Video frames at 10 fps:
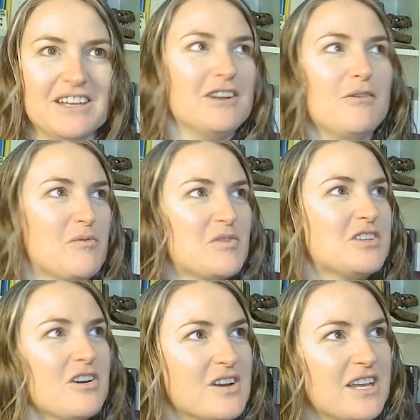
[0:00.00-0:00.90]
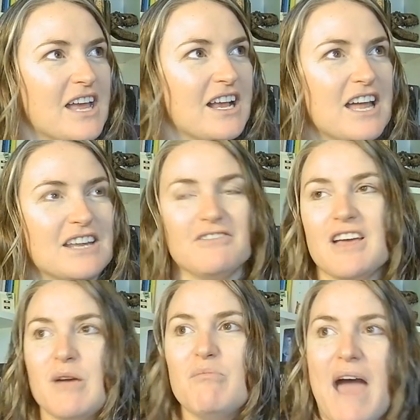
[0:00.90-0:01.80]
You know, and we're starting to get kind of
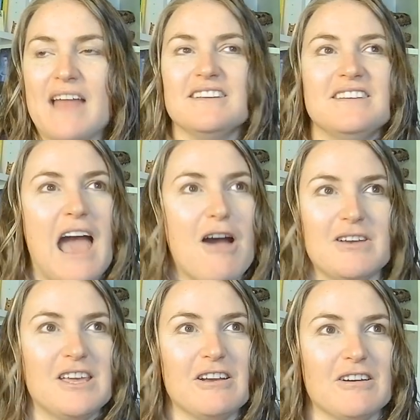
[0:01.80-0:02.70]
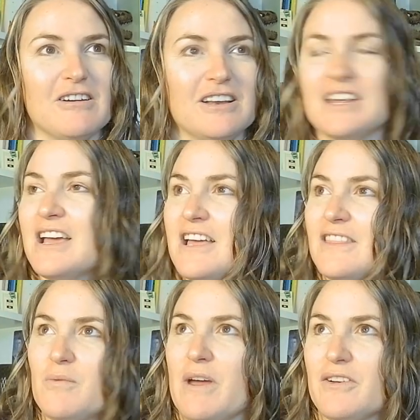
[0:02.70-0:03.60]
battened down here, and
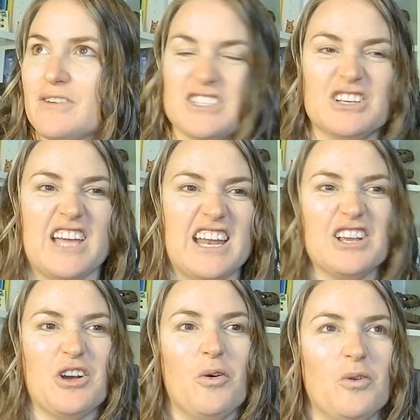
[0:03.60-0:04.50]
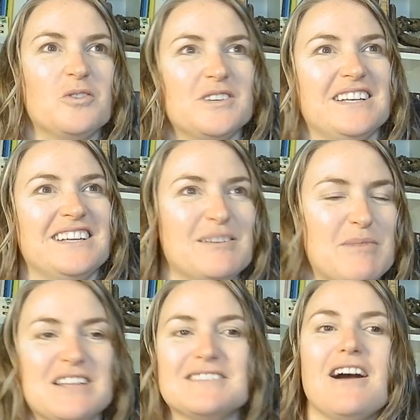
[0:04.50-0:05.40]
the weather is getting cold. And
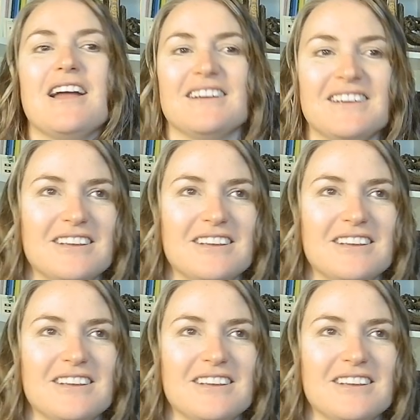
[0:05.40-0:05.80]
but it's not.